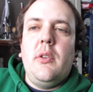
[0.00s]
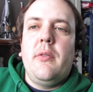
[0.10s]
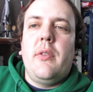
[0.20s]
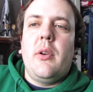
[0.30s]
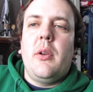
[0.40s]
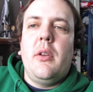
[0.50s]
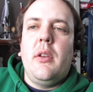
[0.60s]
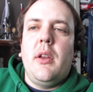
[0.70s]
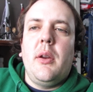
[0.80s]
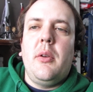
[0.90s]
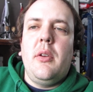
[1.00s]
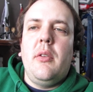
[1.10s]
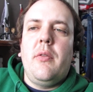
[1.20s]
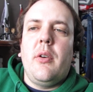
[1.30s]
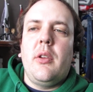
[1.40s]
for not
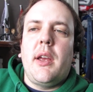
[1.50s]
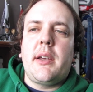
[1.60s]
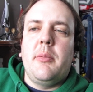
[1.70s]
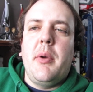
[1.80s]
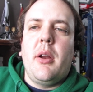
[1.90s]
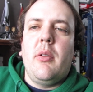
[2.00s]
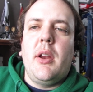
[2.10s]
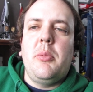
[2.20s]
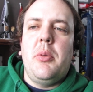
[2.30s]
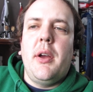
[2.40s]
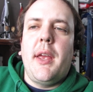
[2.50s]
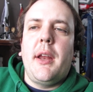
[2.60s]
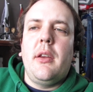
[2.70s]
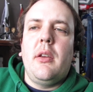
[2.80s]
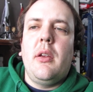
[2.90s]
for lack of better way to play that